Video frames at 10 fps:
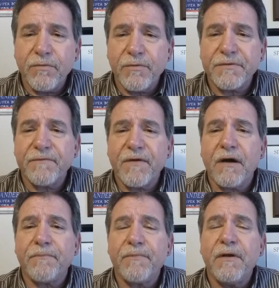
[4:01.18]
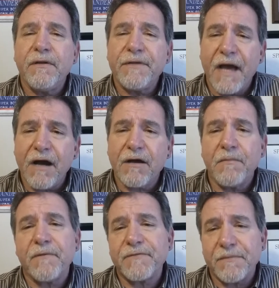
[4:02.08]
will develop the
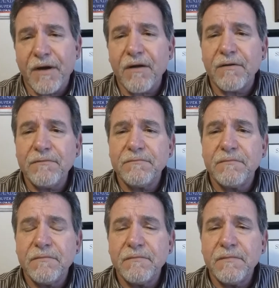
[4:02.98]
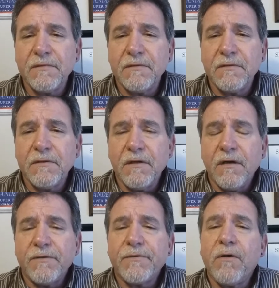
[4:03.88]
outcome of tomorrow.
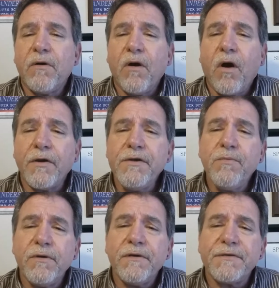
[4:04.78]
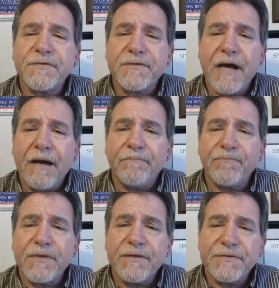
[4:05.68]
So are you willing to
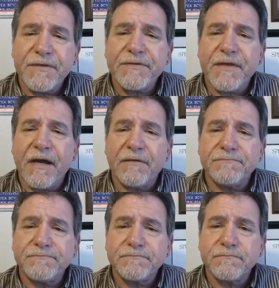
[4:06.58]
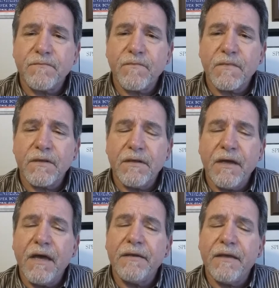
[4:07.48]
stop, sit down,
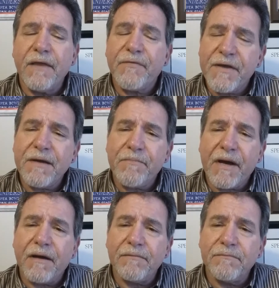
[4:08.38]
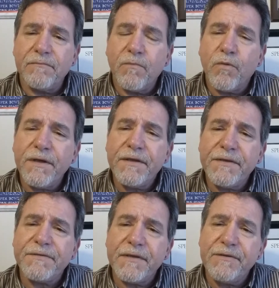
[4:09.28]
and think about what it
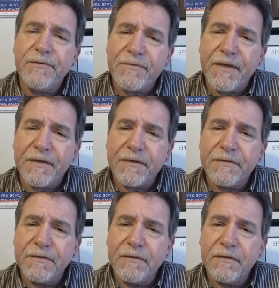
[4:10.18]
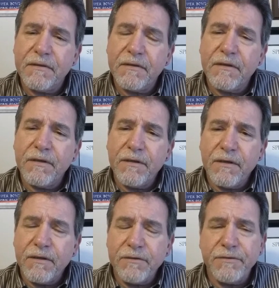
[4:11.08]
is that you think
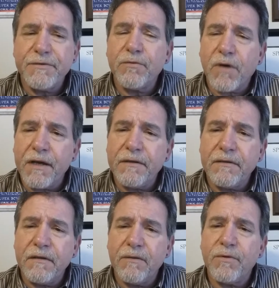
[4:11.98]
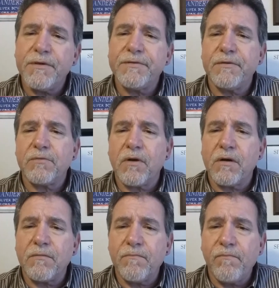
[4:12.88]
you do right and what you do wrong?